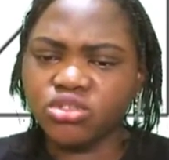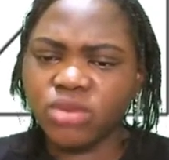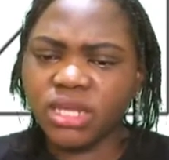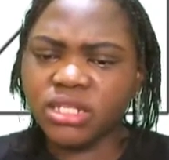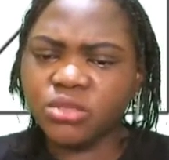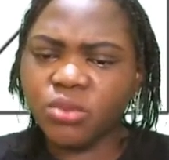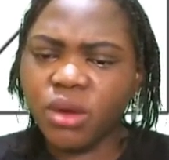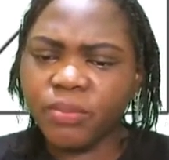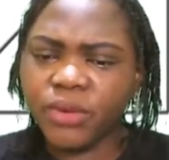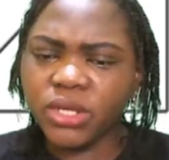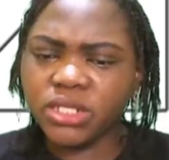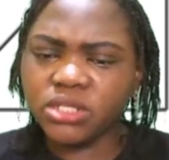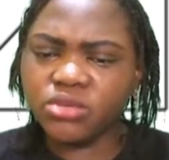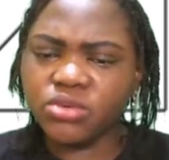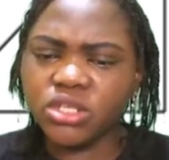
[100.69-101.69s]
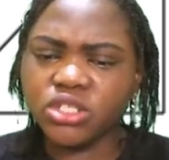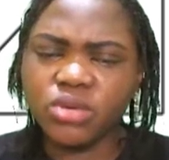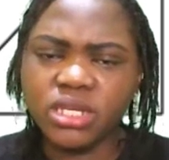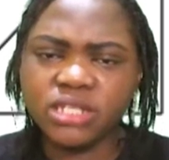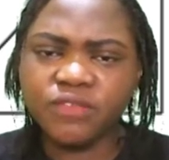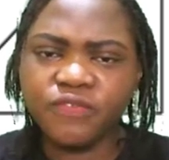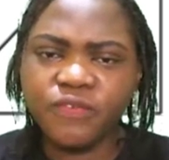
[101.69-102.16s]
21 plus 3 is
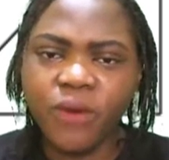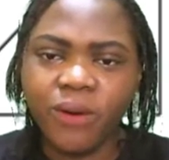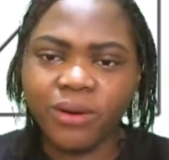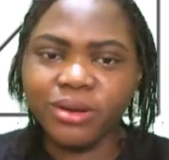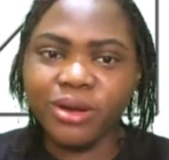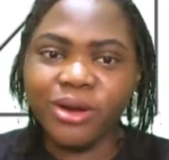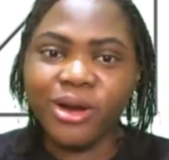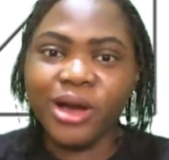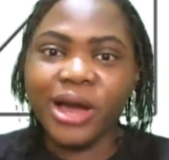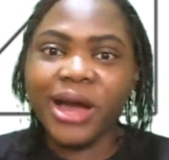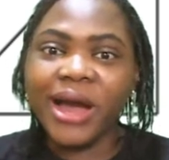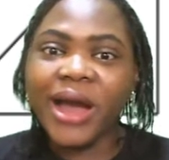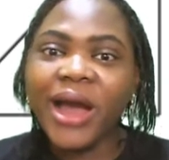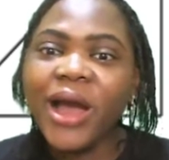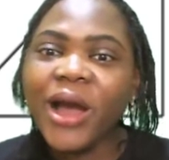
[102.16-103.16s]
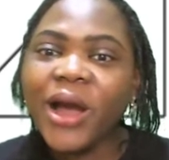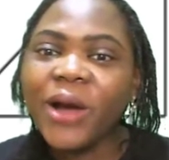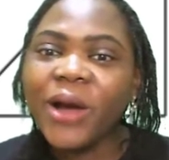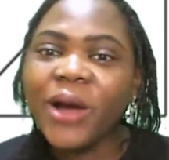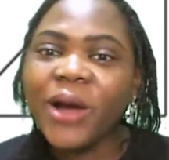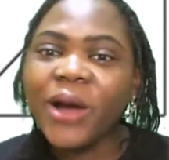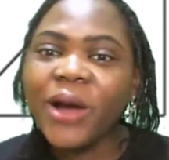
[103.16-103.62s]
24.
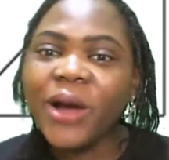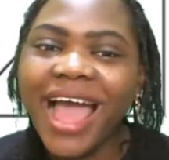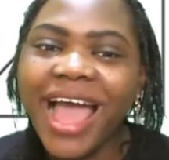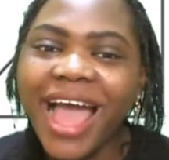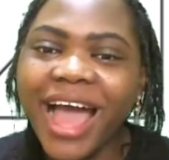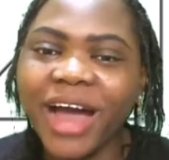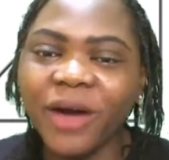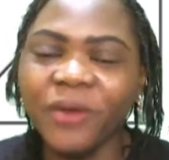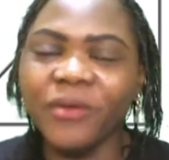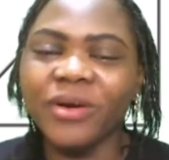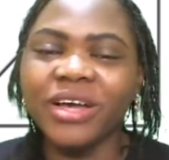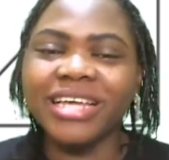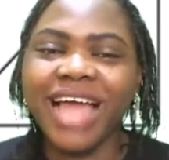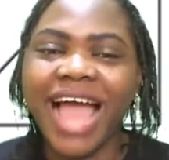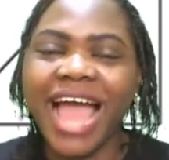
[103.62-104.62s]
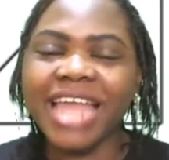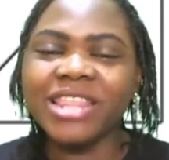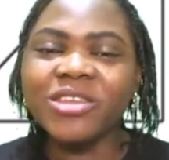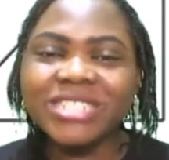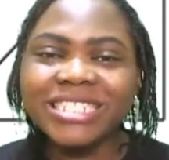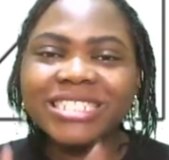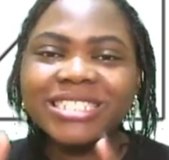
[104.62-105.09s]
Oh, wow. I
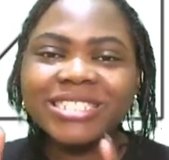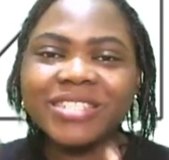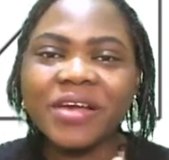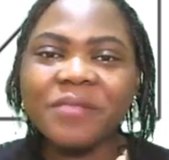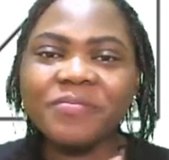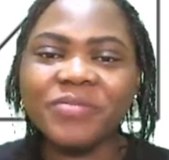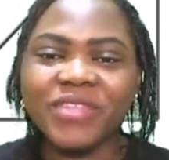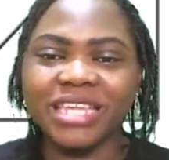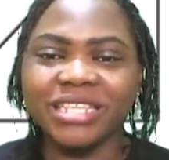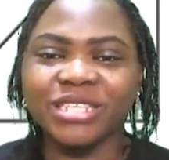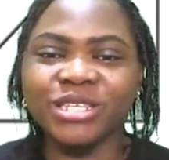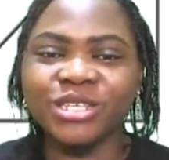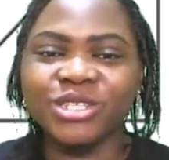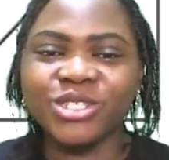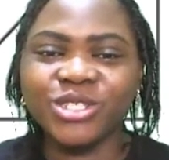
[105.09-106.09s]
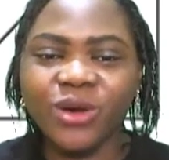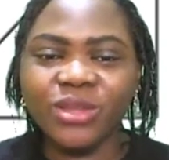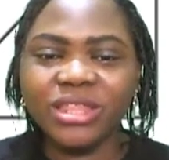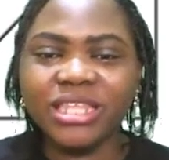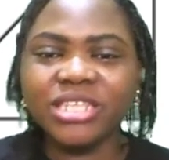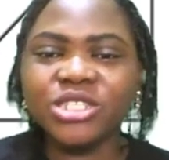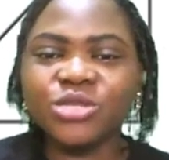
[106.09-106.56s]
noticed something.
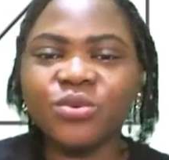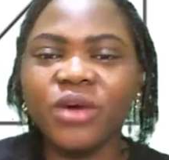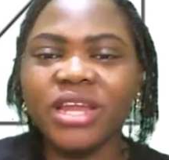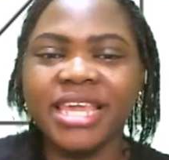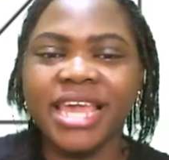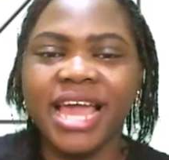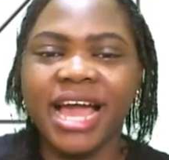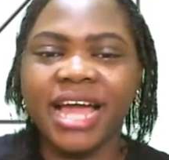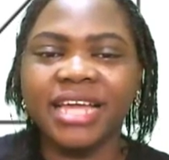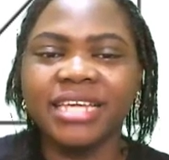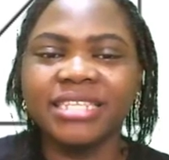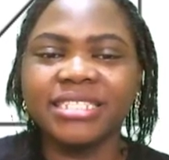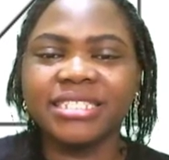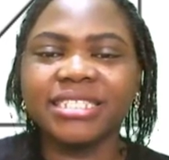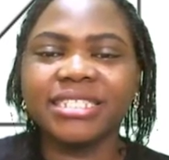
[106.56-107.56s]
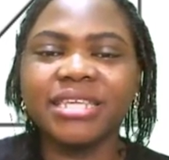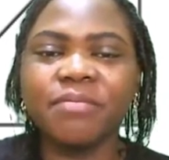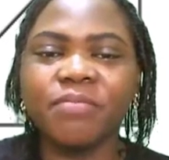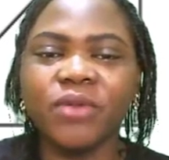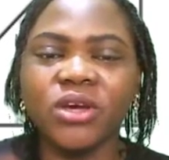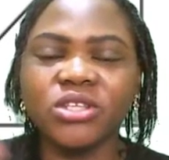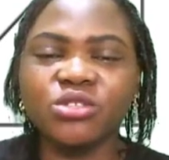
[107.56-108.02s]
So this one here, 16
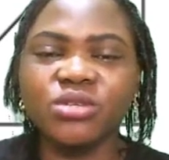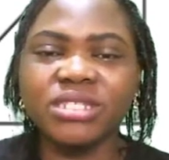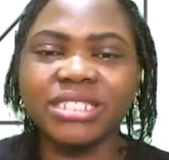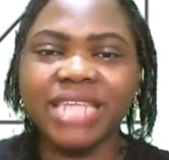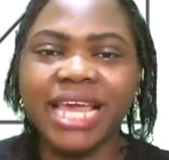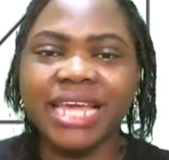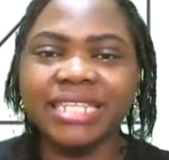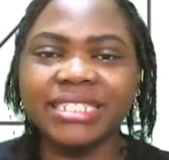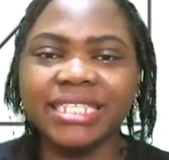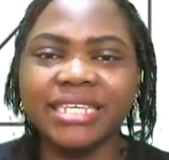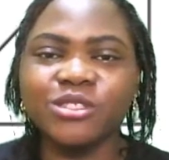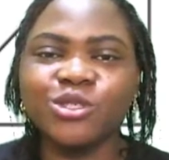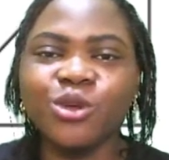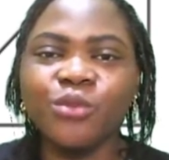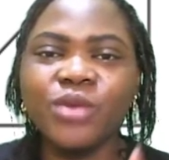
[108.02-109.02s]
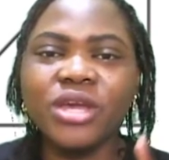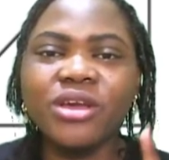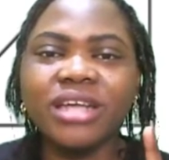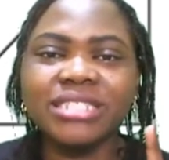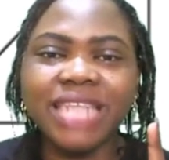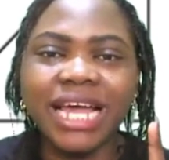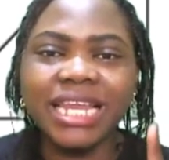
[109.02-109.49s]
plus 2 is 18. So we
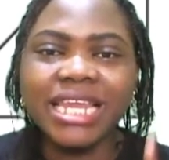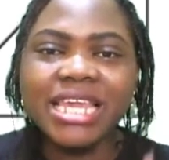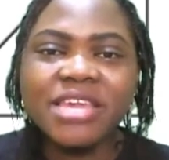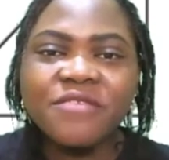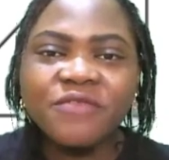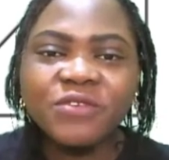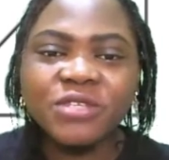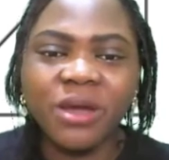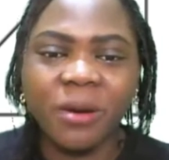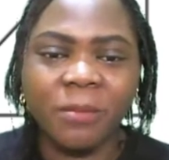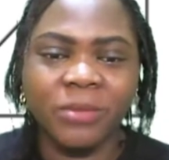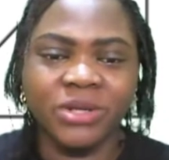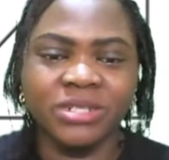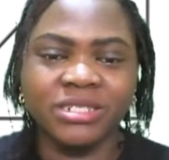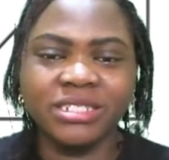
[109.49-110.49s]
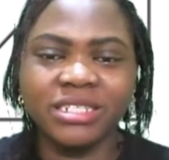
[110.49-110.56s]
got an even number.